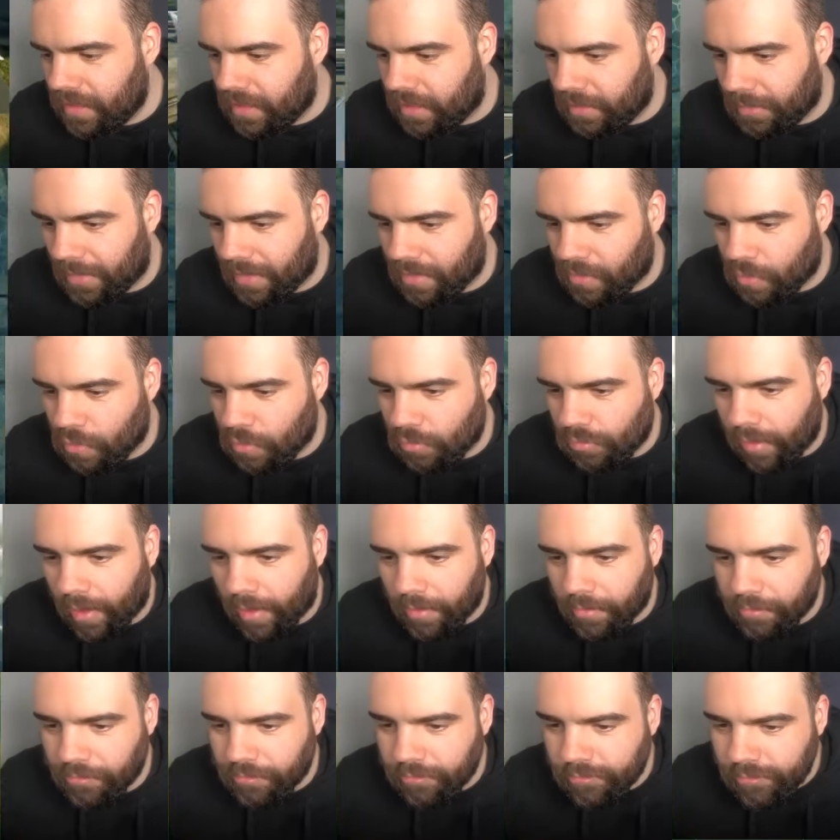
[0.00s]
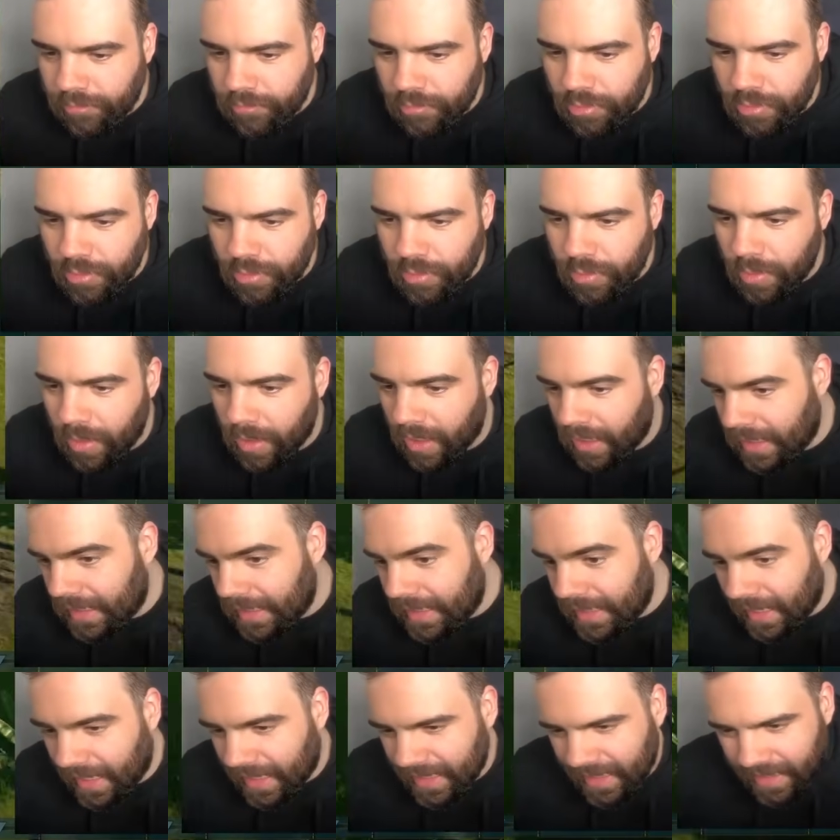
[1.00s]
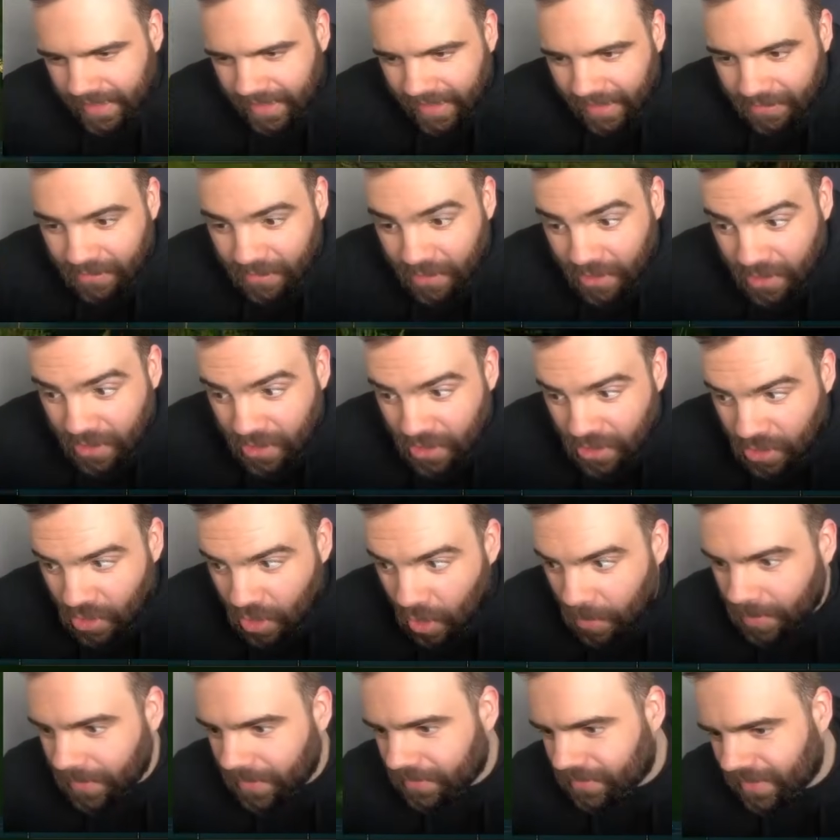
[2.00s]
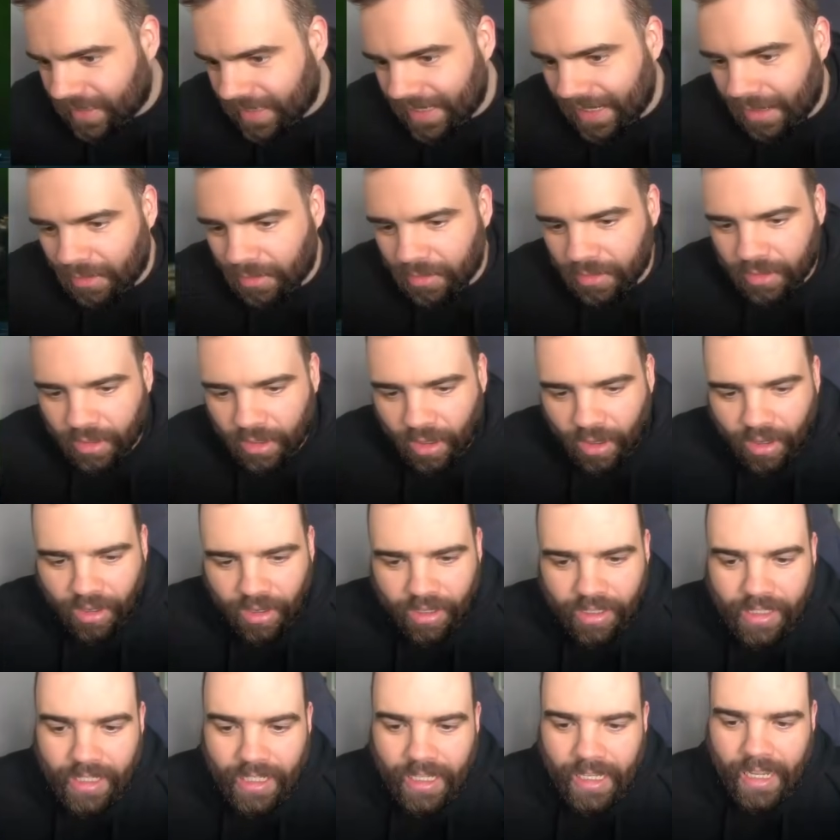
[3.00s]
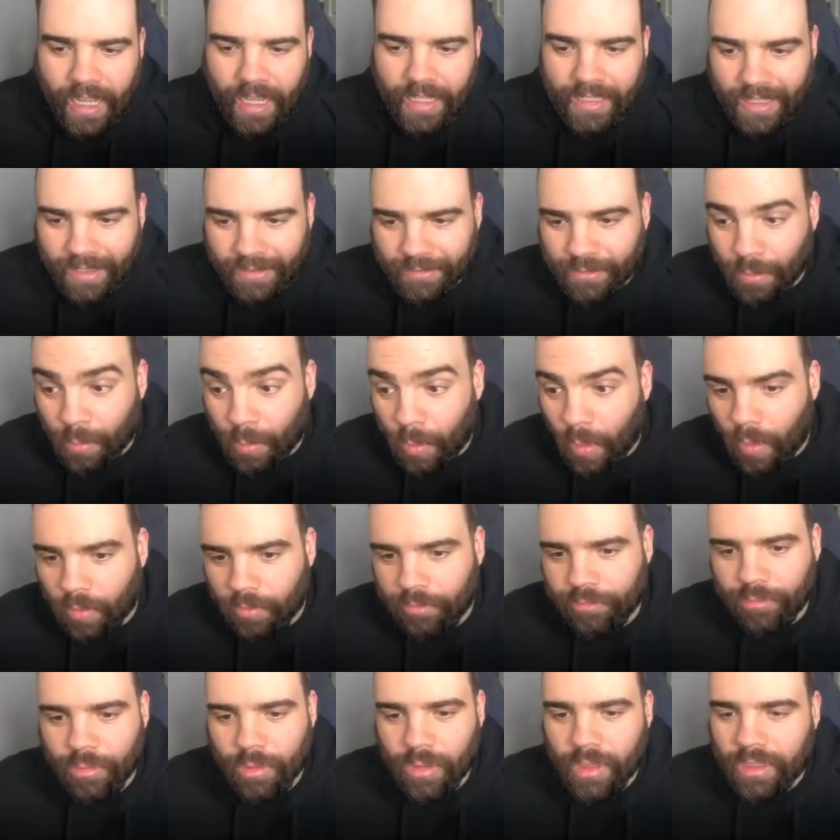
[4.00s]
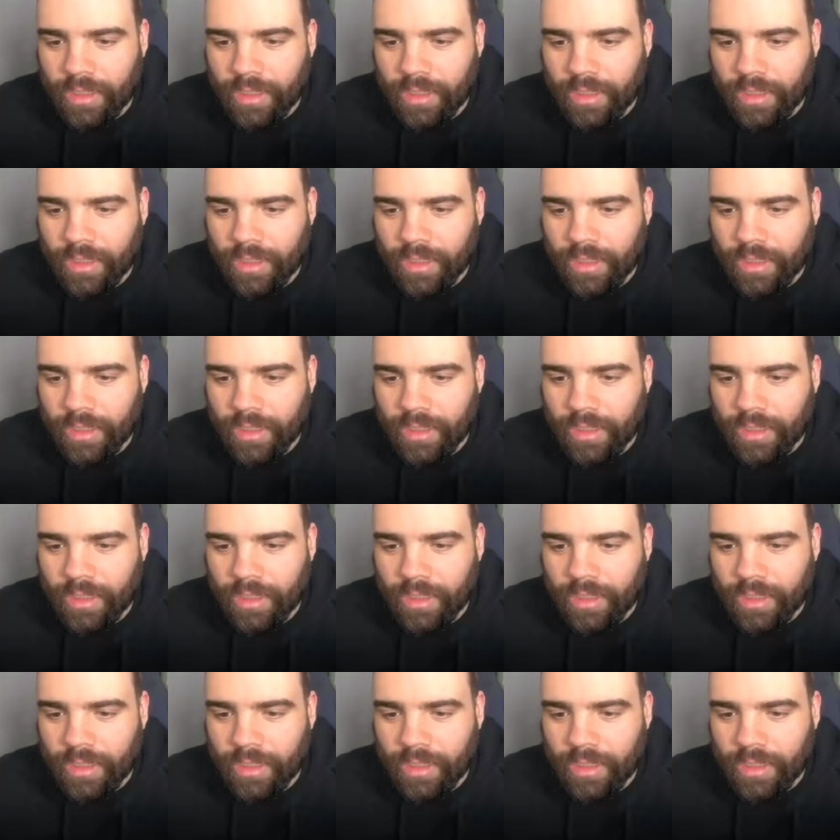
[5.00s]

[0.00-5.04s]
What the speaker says: You're meant to drive through, and then you have to stop, you have to get out of the car, and you have to walk through the